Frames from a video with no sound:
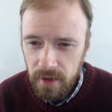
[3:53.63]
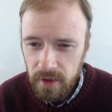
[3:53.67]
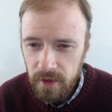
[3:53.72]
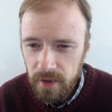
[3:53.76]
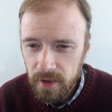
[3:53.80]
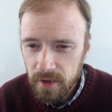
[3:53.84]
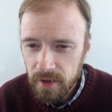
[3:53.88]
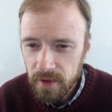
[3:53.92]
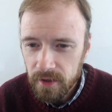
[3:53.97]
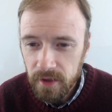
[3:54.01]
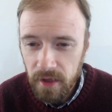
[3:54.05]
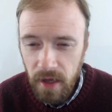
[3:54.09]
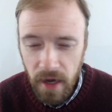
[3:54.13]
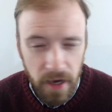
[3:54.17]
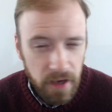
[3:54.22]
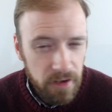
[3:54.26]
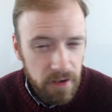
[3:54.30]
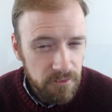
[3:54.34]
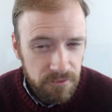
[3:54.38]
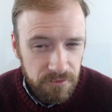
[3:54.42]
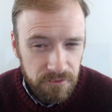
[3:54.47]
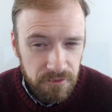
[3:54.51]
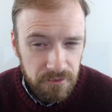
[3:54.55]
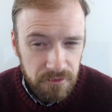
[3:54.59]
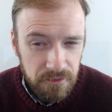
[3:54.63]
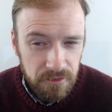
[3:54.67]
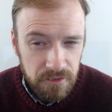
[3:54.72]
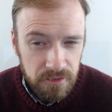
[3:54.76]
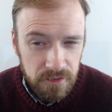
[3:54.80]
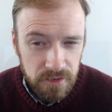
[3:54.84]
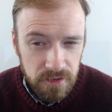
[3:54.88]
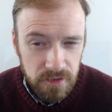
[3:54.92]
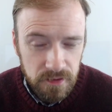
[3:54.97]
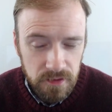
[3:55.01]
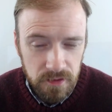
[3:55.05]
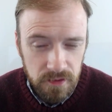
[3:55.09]
life
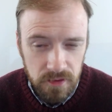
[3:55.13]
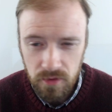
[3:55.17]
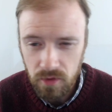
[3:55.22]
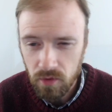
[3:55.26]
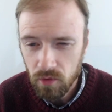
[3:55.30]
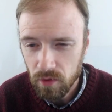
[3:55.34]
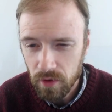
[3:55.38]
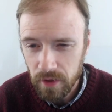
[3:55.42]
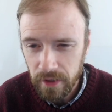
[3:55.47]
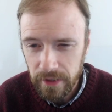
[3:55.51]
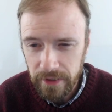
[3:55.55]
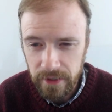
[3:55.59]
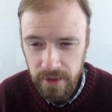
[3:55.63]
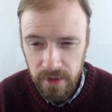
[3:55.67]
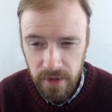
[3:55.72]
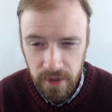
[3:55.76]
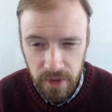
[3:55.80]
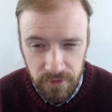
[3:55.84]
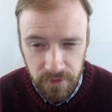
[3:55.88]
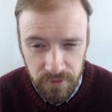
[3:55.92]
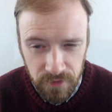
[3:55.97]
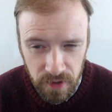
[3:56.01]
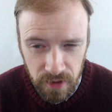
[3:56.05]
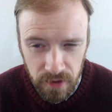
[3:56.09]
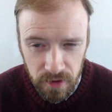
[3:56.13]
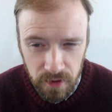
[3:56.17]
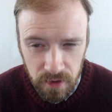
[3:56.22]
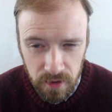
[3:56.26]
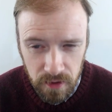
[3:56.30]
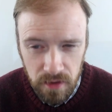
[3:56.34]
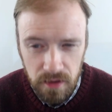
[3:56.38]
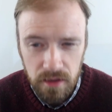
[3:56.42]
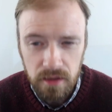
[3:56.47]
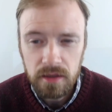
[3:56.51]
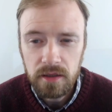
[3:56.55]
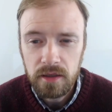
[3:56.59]
or in living,
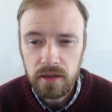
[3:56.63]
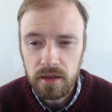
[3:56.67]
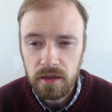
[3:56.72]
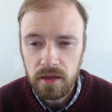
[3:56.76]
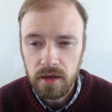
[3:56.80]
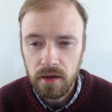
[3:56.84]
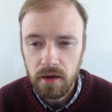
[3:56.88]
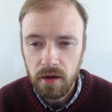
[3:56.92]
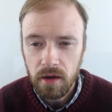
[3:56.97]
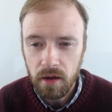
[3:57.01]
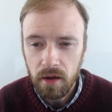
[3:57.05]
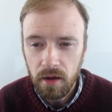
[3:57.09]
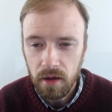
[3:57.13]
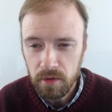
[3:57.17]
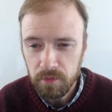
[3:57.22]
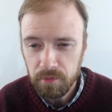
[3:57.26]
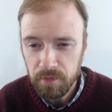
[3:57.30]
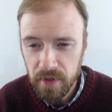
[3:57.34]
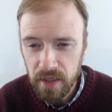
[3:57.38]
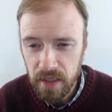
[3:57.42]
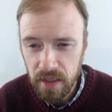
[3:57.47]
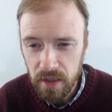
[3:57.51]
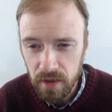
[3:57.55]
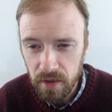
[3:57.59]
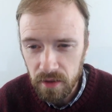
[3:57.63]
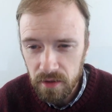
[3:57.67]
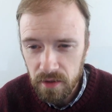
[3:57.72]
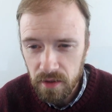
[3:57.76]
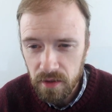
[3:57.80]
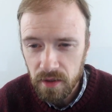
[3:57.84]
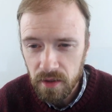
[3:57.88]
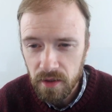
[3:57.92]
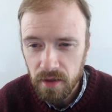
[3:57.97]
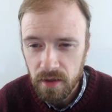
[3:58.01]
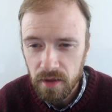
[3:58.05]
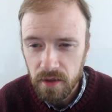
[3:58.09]
albeit
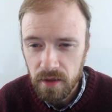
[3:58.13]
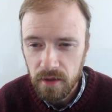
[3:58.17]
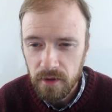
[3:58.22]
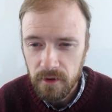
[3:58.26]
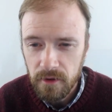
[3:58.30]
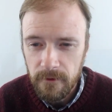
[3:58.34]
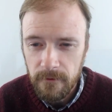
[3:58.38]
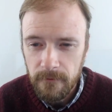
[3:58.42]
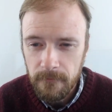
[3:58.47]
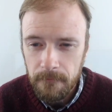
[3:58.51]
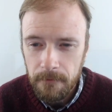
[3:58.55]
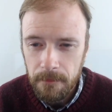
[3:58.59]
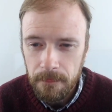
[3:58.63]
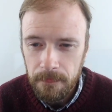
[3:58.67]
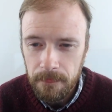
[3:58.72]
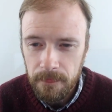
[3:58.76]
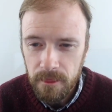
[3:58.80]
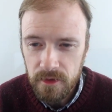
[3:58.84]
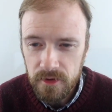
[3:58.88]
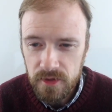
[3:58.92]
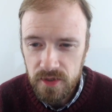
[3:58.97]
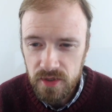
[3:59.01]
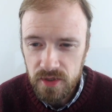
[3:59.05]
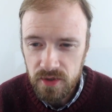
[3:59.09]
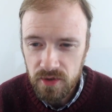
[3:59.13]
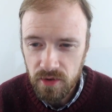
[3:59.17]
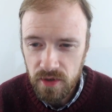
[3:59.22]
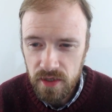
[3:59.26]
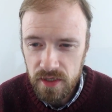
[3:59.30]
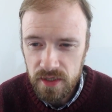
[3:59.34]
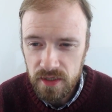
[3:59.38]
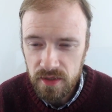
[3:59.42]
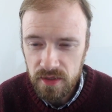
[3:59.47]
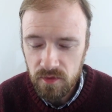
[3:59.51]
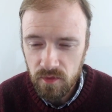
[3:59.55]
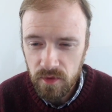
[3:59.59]
the
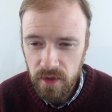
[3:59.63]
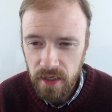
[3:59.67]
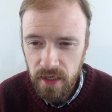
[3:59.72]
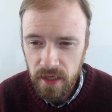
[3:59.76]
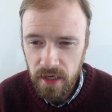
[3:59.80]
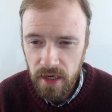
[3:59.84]
stress we can